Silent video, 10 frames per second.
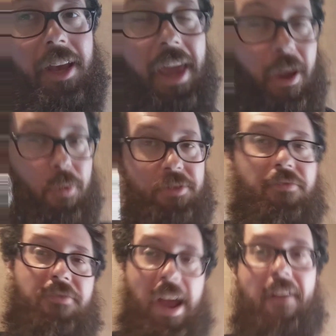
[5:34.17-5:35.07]
it was
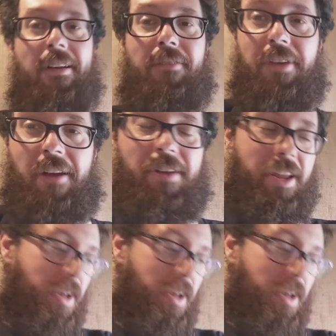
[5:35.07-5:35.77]
very, very,